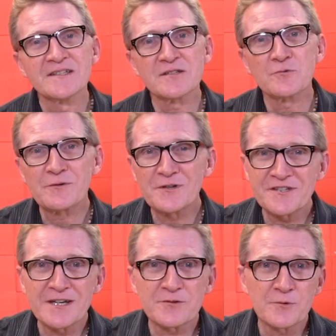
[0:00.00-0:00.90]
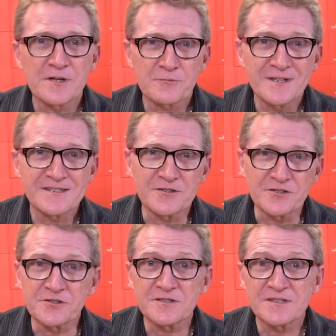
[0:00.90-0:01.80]
so we reached out to one of the
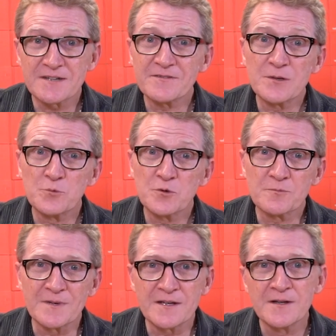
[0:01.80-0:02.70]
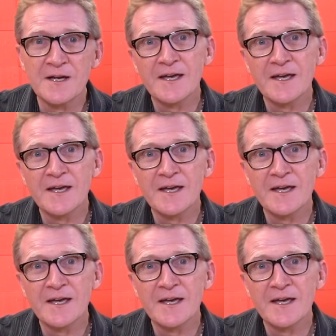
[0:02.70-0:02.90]
researchers, Stephanie Woodman,